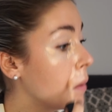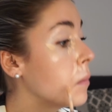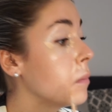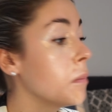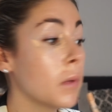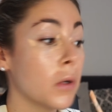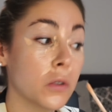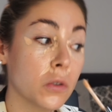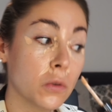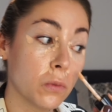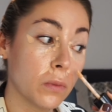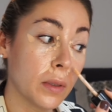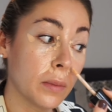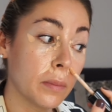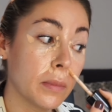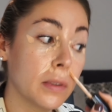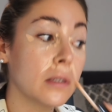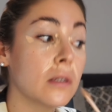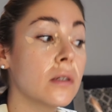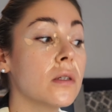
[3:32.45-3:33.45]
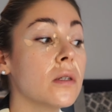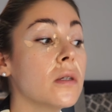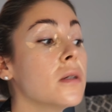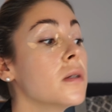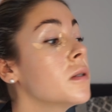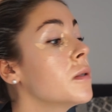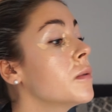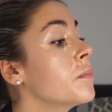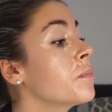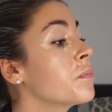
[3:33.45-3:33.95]
Most women
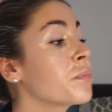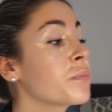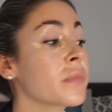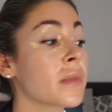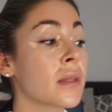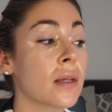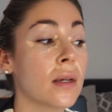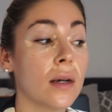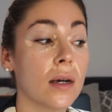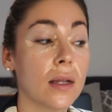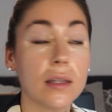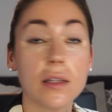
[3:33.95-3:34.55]
do. A